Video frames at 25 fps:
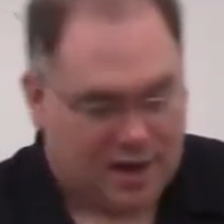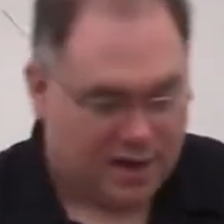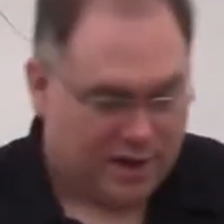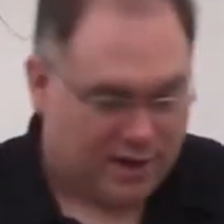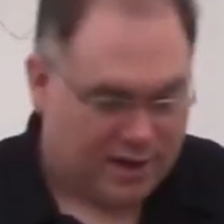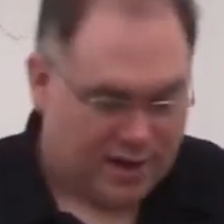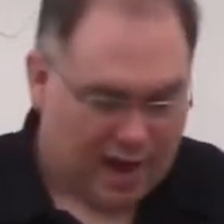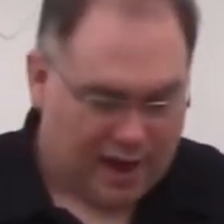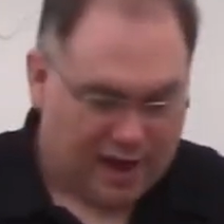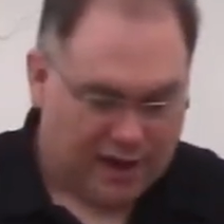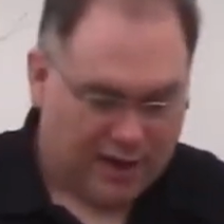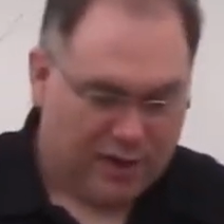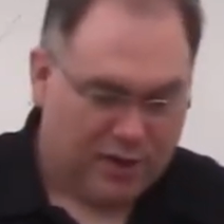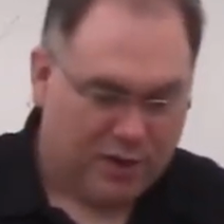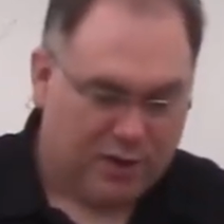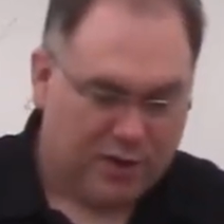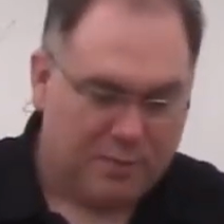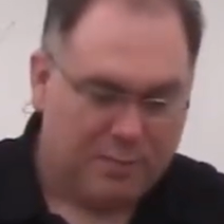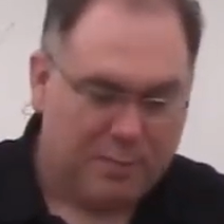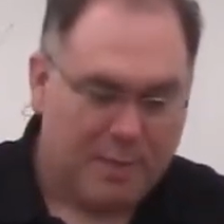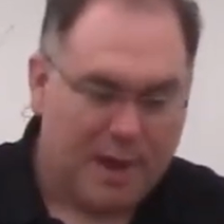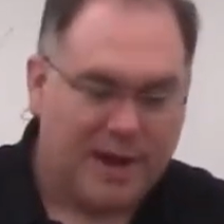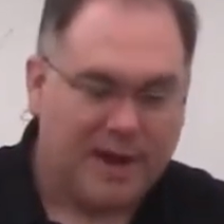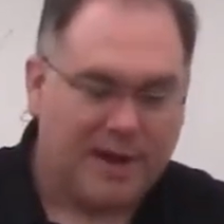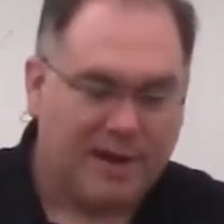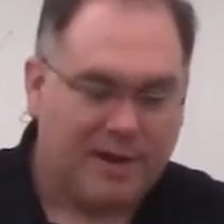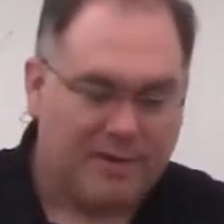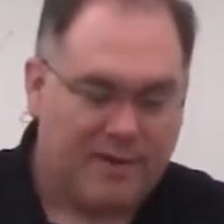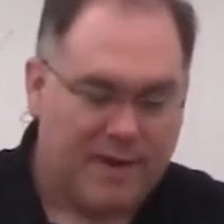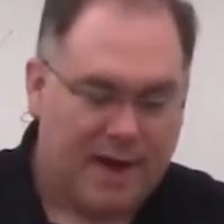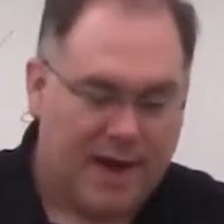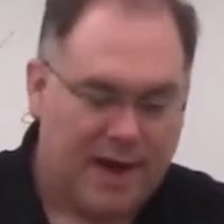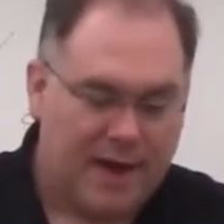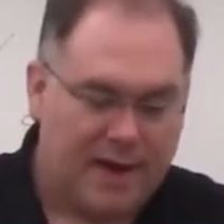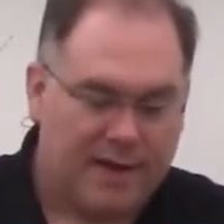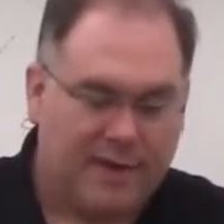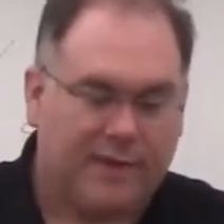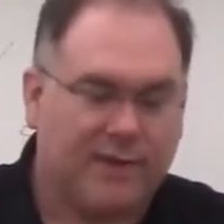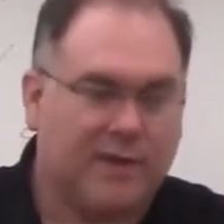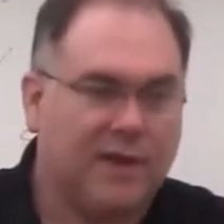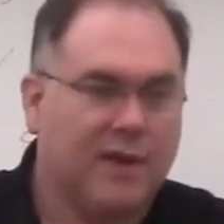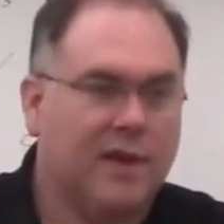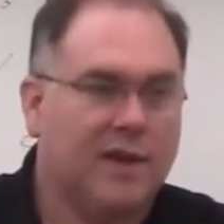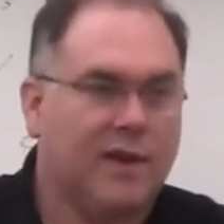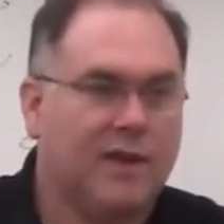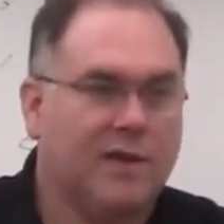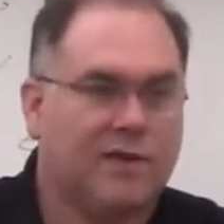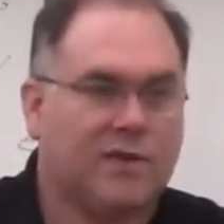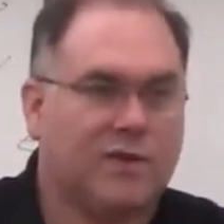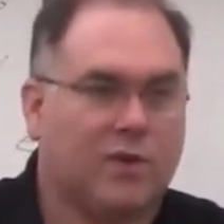Take a little embedded device,
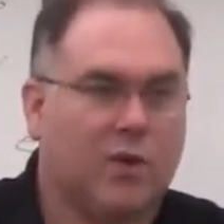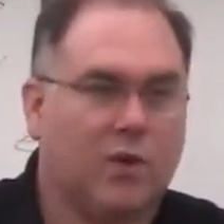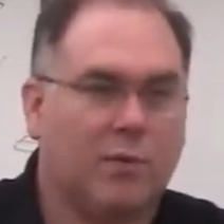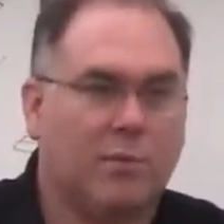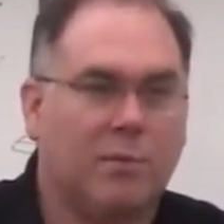store